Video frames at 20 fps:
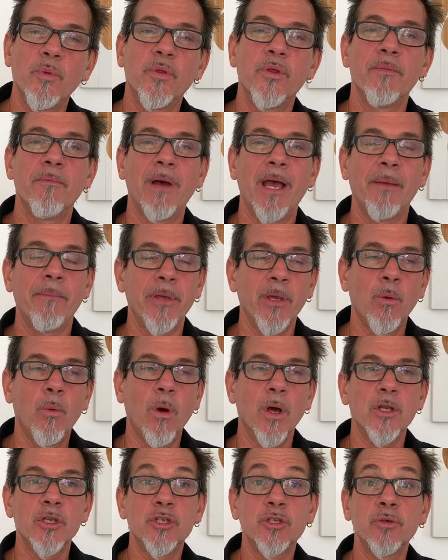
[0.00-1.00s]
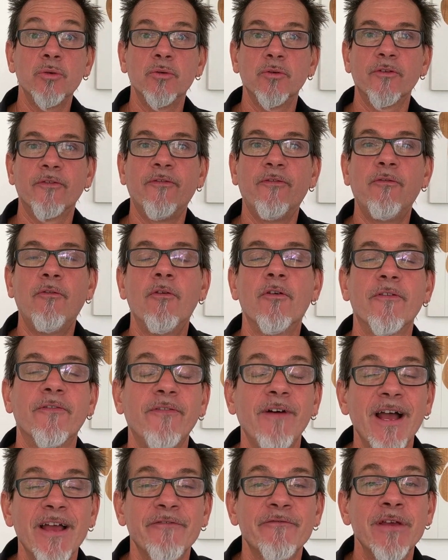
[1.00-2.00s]
there might be 1, 2, or 4 or
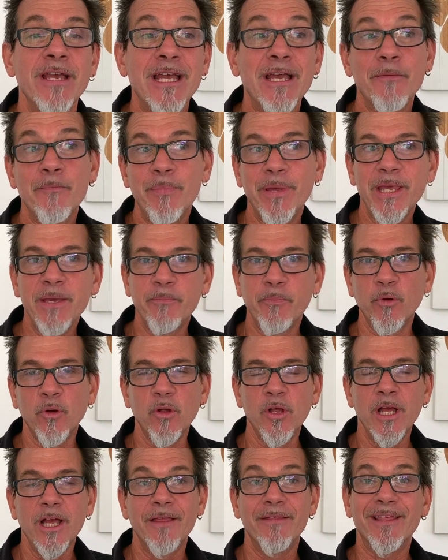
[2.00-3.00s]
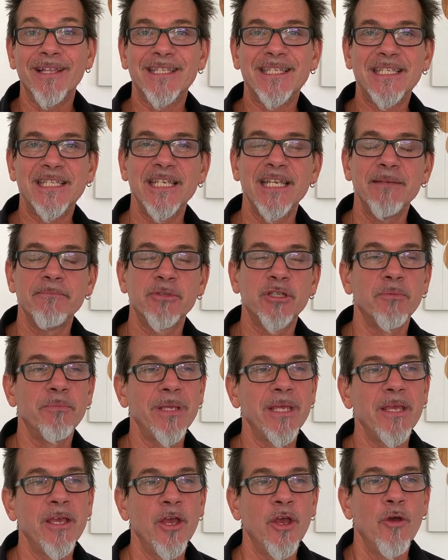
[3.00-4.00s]
5 people that seem to
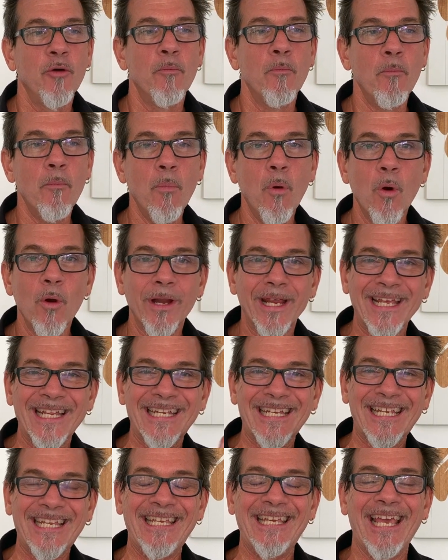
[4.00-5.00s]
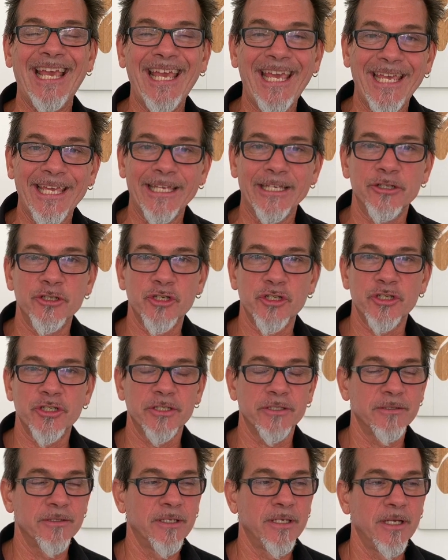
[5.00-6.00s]
be more
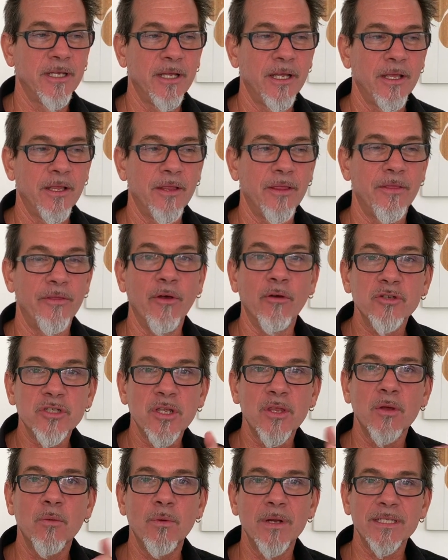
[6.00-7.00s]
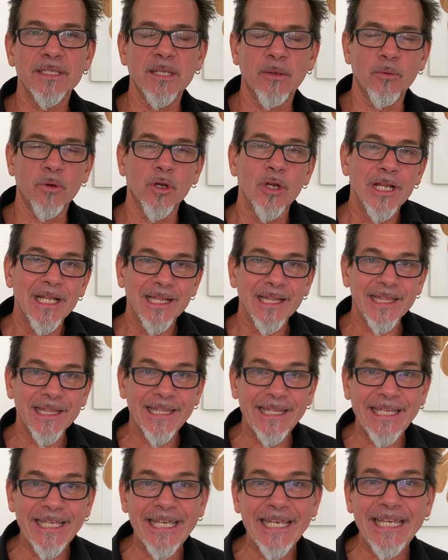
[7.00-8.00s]
engaged. Those are the ones that were
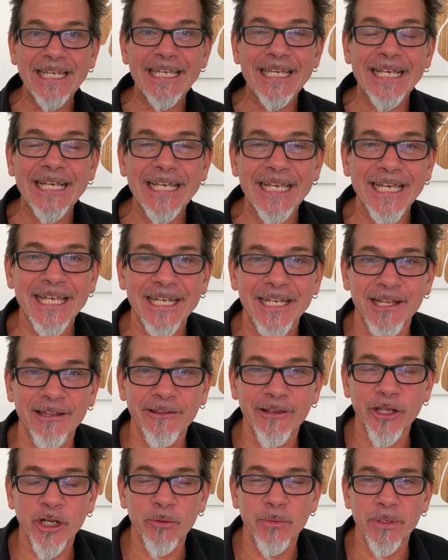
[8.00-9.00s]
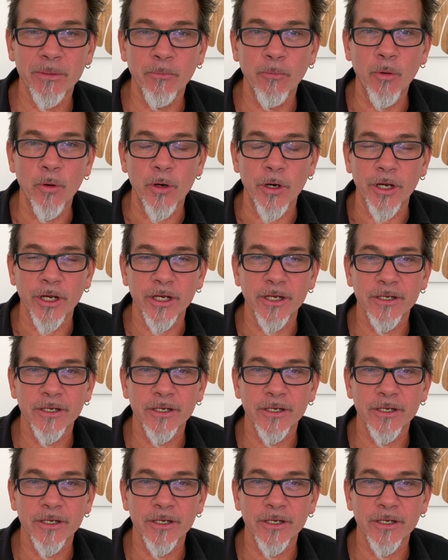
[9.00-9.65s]
leaning in a little bit more.